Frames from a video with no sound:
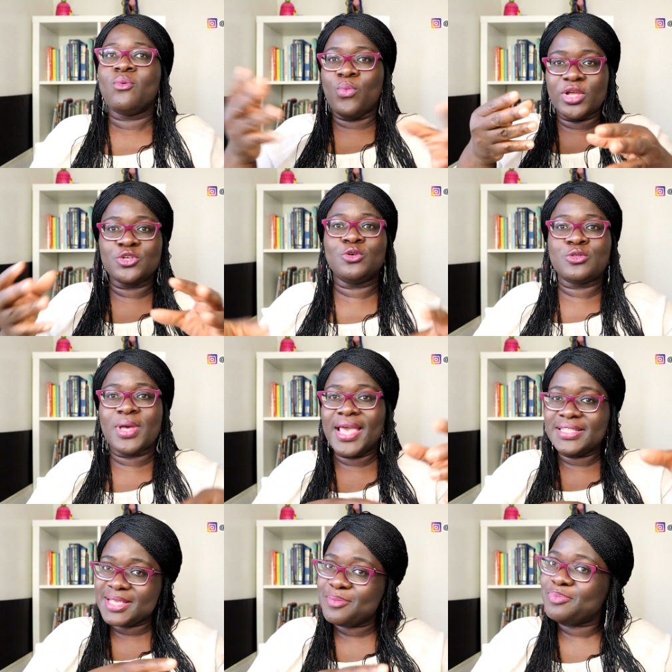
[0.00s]
which also
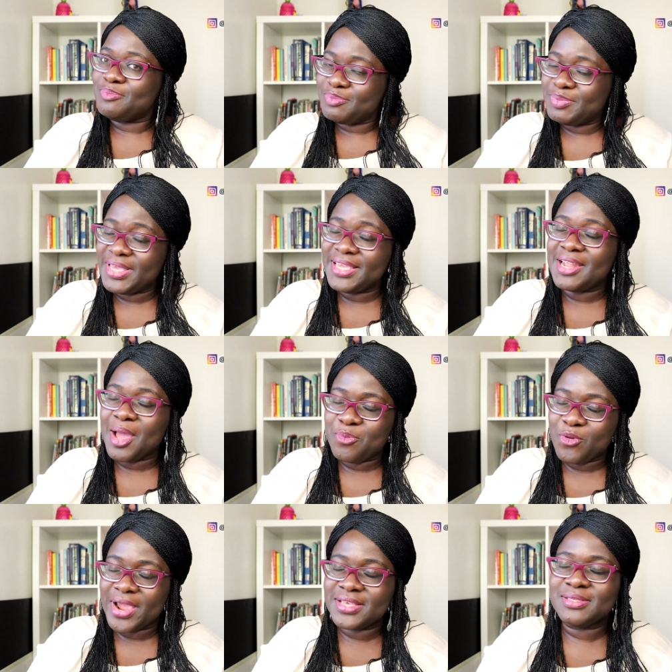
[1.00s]
ends up being
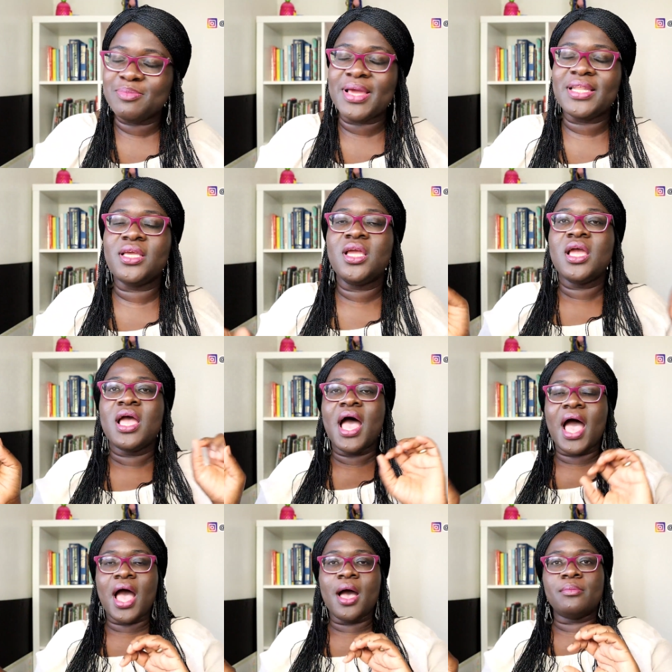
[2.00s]
Upwork's money,
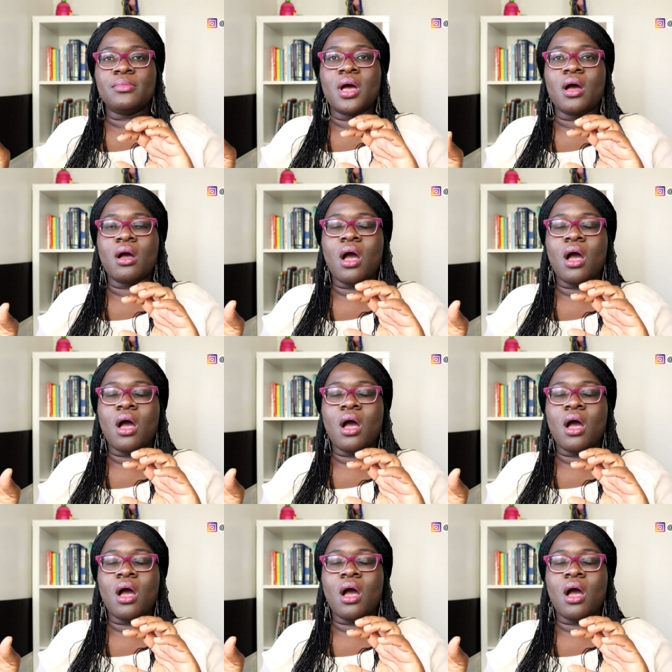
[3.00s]
um,